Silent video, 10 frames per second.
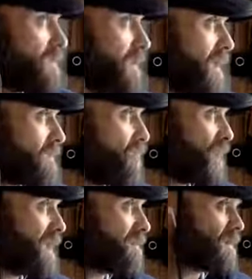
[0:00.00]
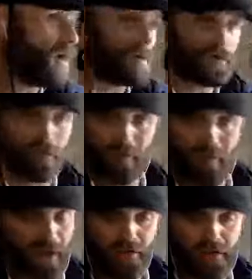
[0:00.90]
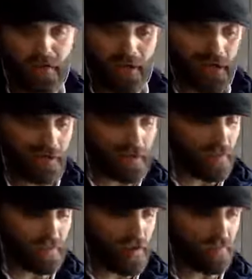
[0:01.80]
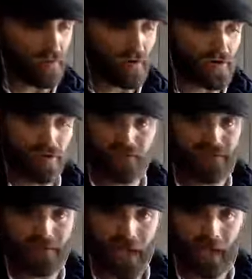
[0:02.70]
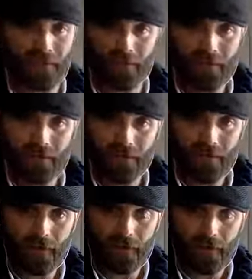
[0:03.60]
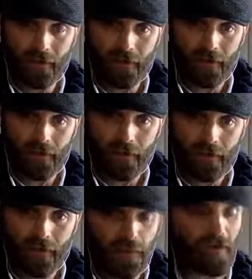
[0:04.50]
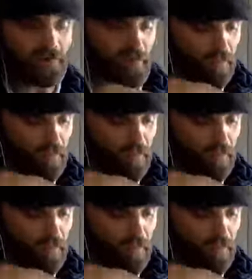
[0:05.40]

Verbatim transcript: to you had to break the law to come about it. Therefore, it doesn't stand. If you have to